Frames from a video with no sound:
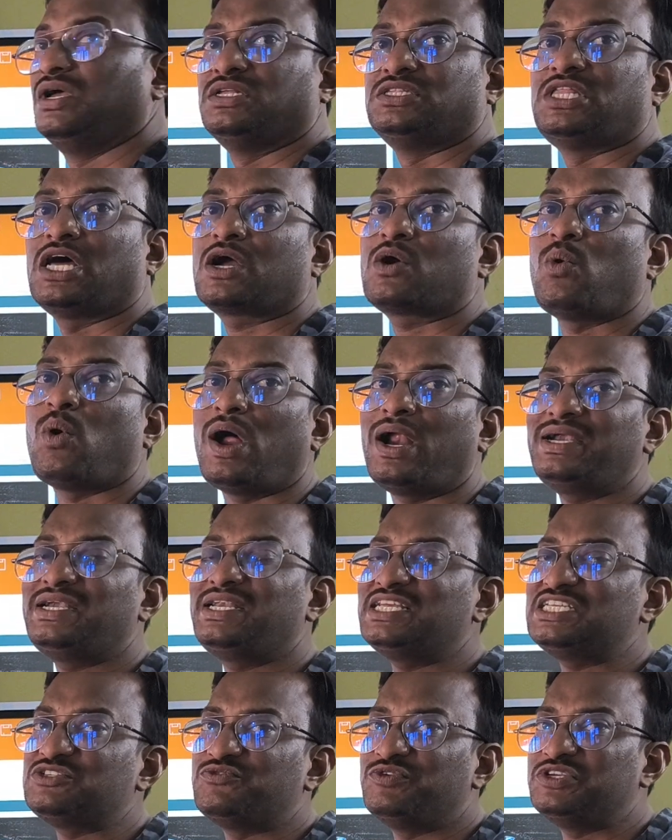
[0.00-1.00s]
The
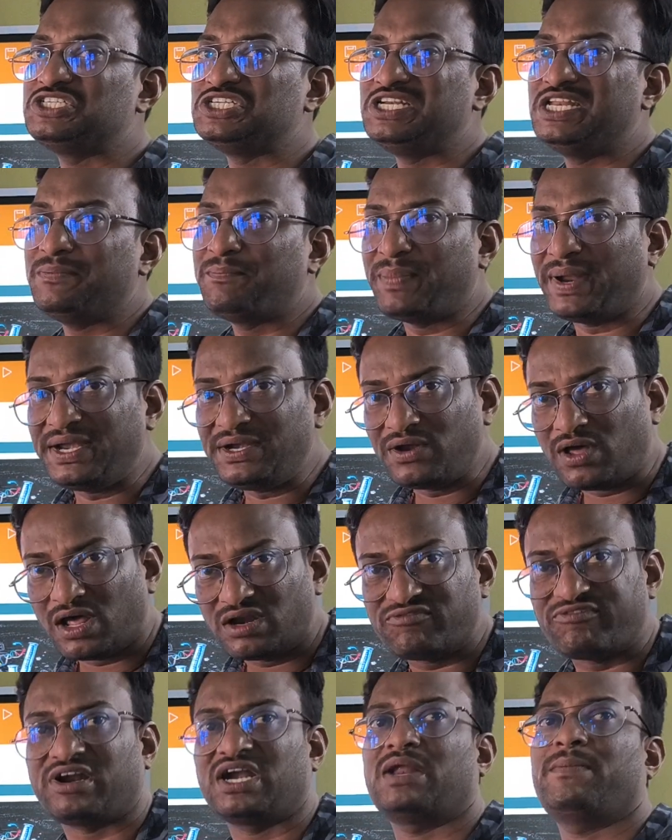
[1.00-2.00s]
quantities which depend
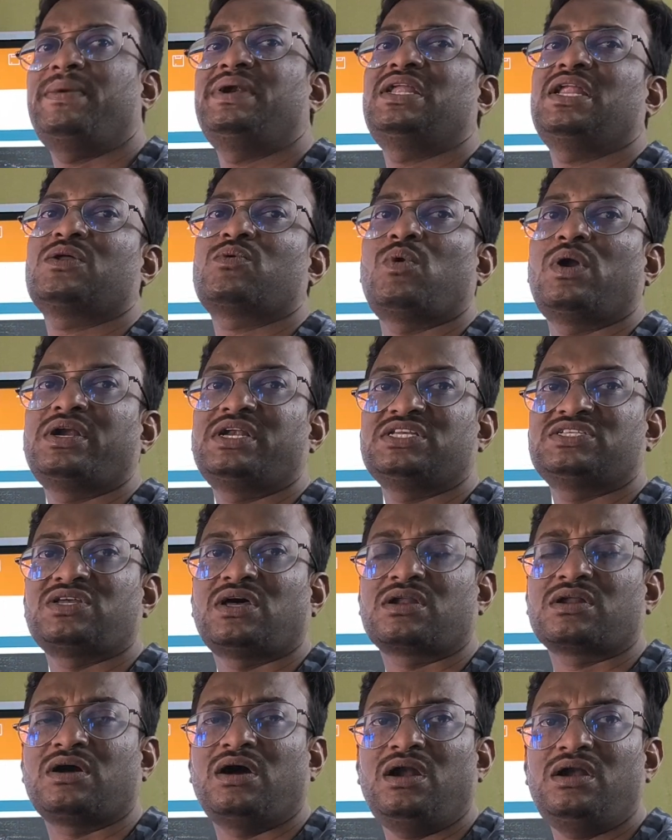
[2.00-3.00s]
on fundamental quantities
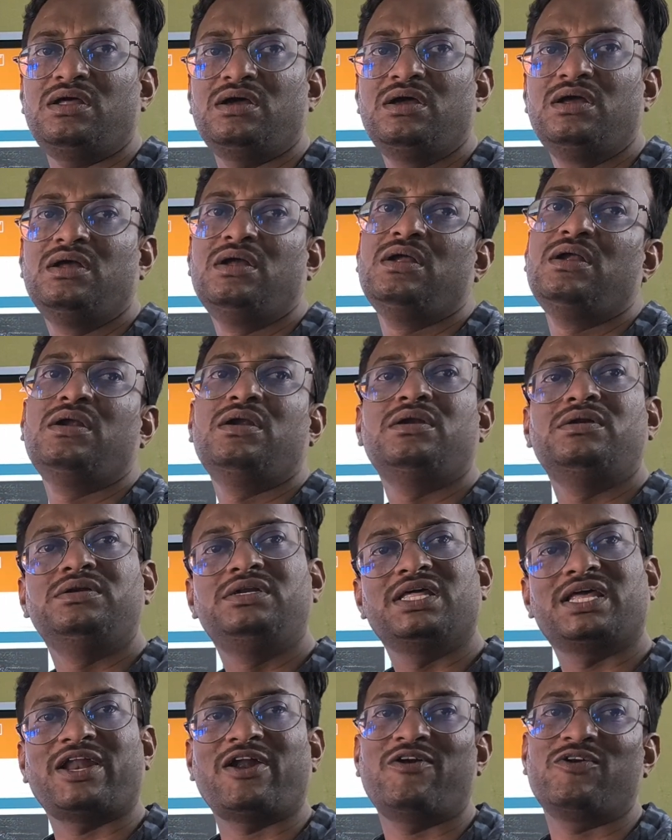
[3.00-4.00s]
are called
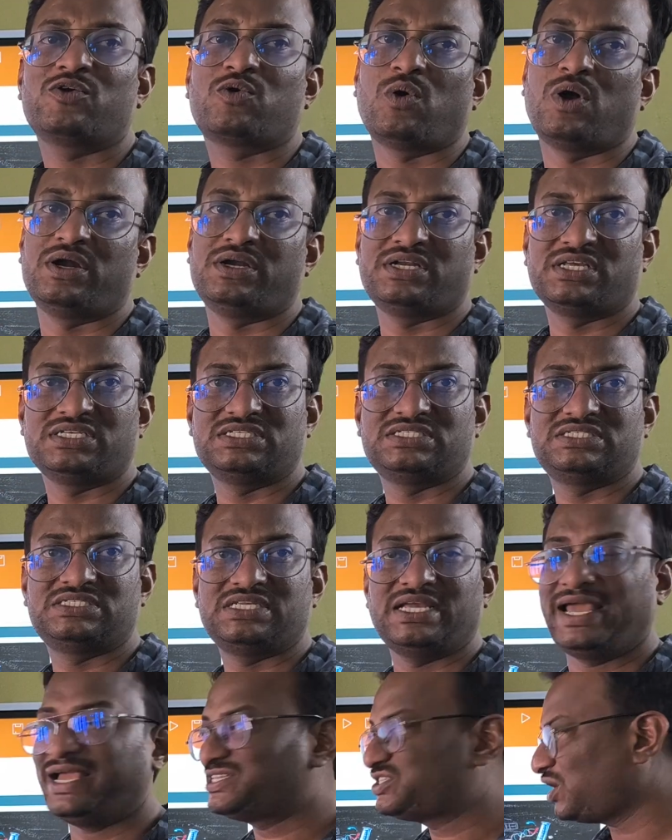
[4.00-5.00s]
derived
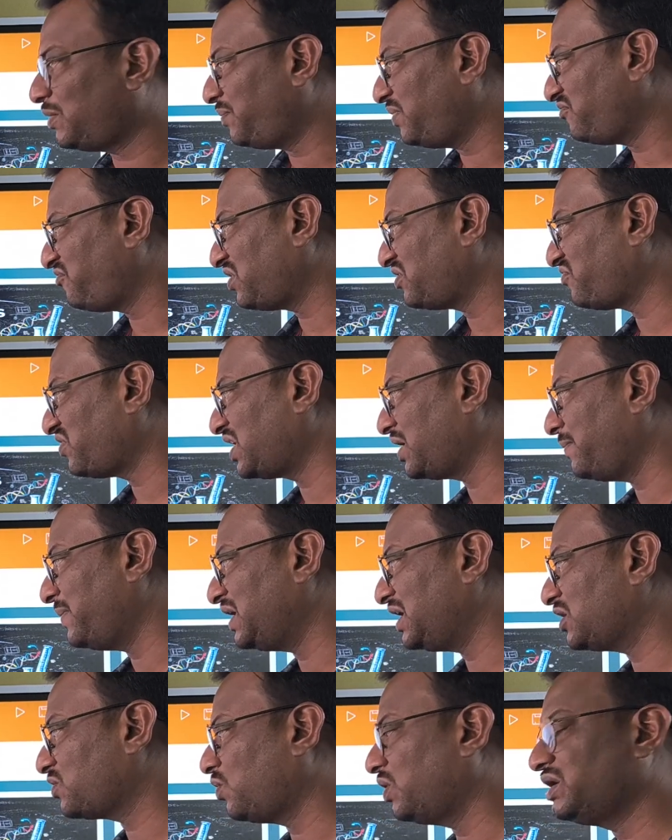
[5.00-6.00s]
quantities. Example for
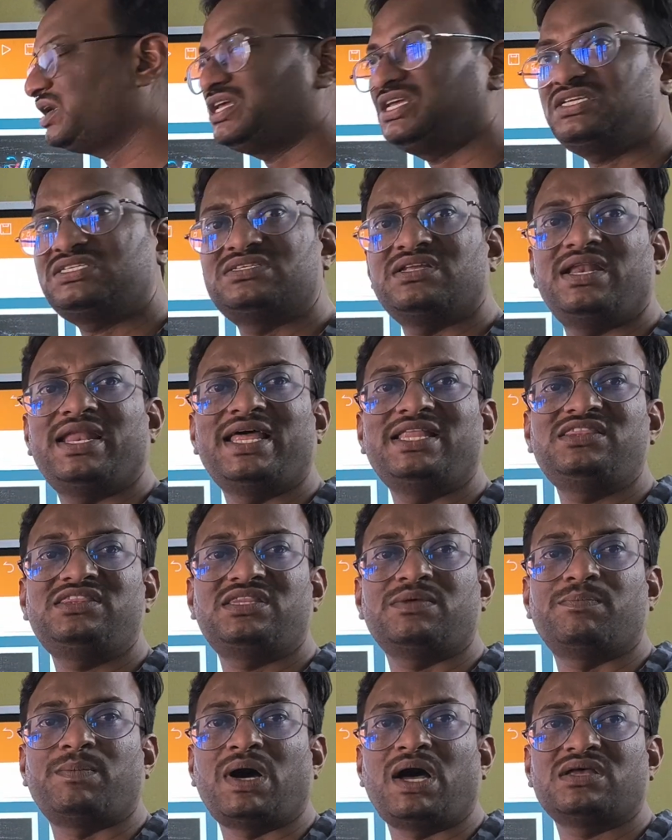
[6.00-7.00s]
fundamental quantities:
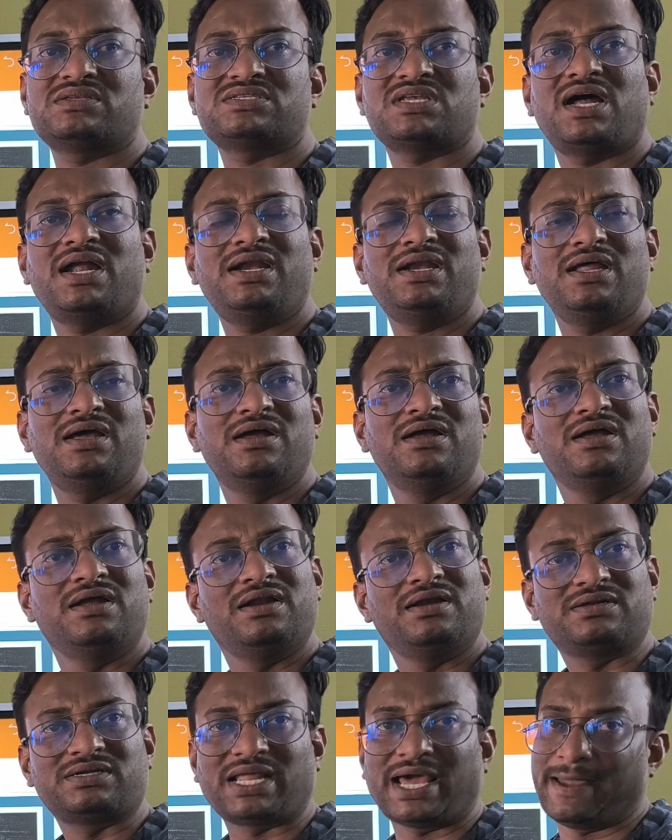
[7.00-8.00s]
length, mass and
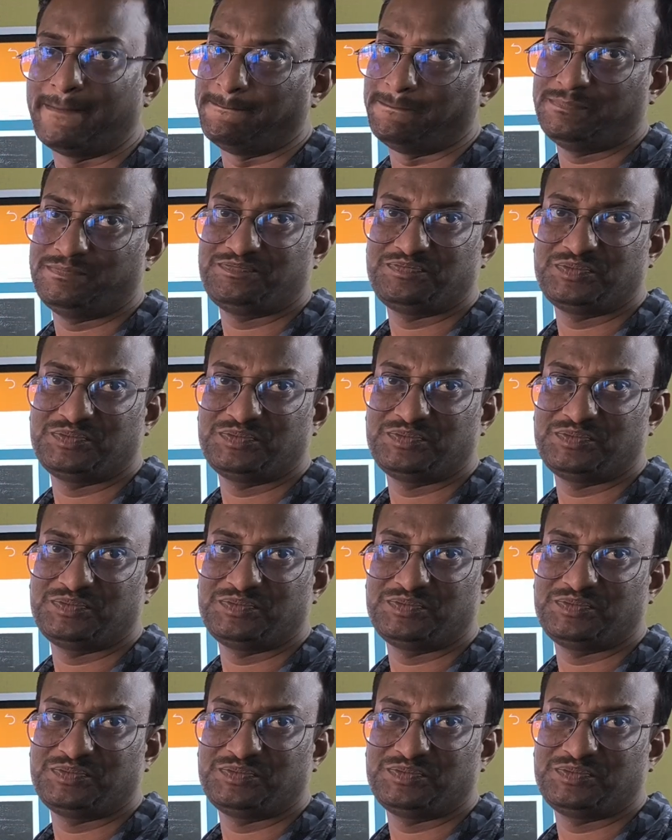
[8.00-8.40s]
time.